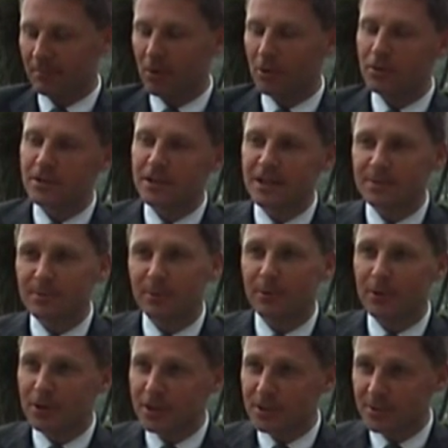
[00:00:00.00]
old days we
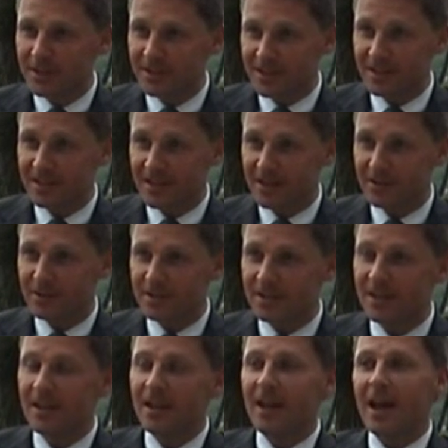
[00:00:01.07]
were only 26
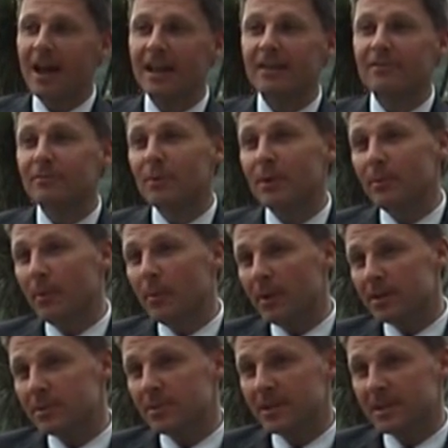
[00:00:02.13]
counties. And even when we
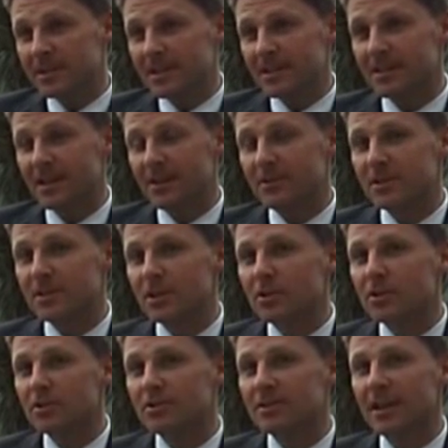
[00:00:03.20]
were 26 counties, you
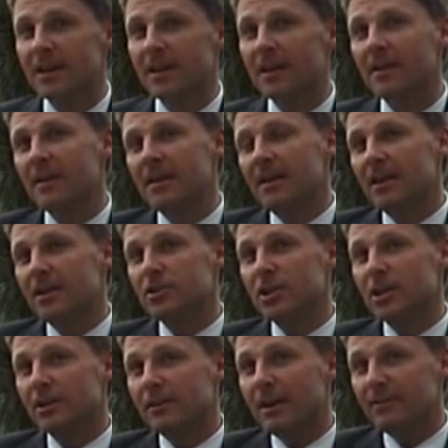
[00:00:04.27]
could take a
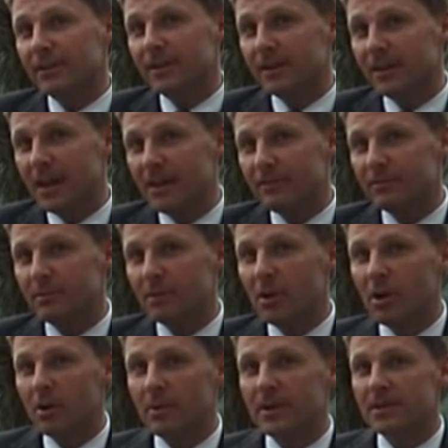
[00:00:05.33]
geographical line from
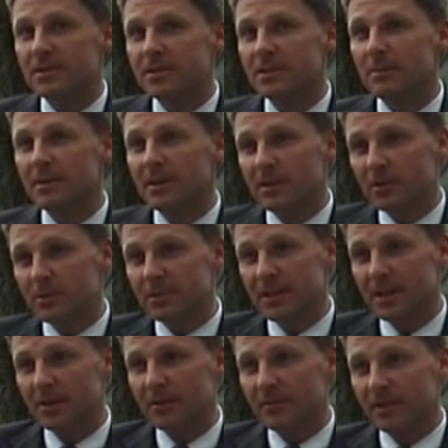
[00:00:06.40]
Galway to Dublin and go
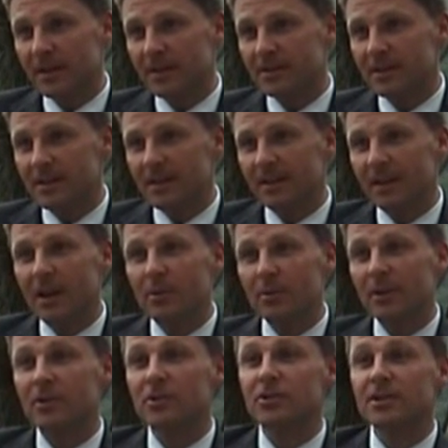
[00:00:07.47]
south of that. Now
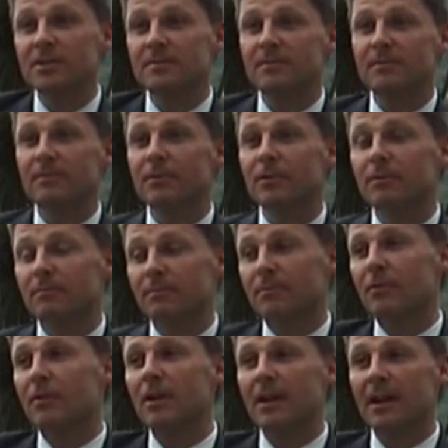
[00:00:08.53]
the country's
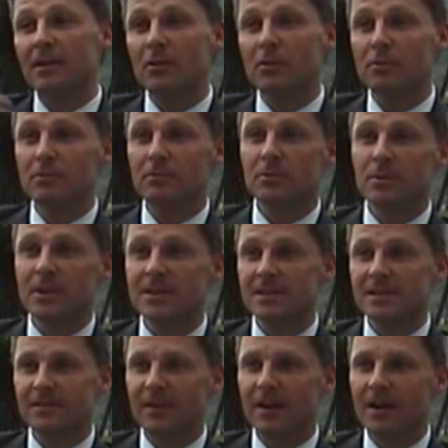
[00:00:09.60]
footfall can go
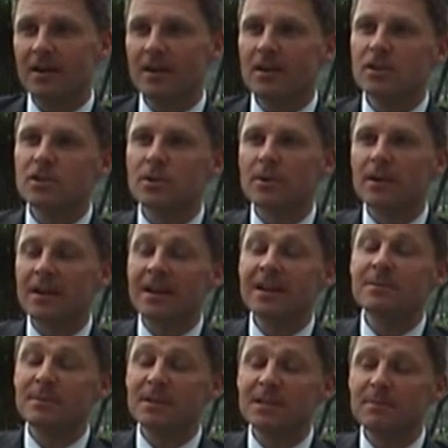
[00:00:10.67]
twice as far, so it
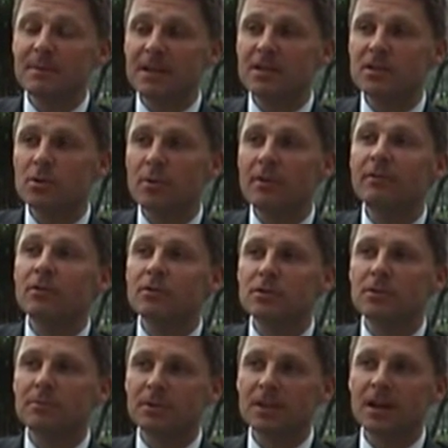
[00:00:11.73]
has been split. So if those
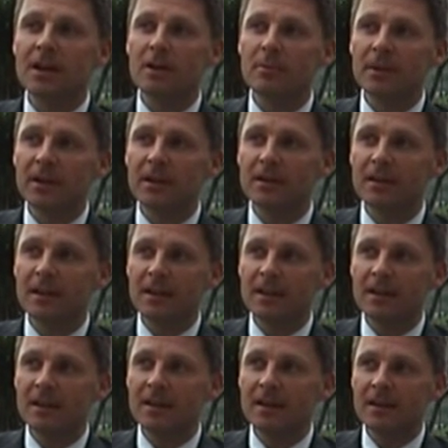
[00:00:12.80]
numbers are coming
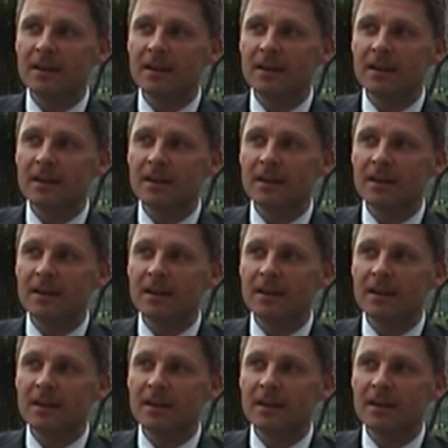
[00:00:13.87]
in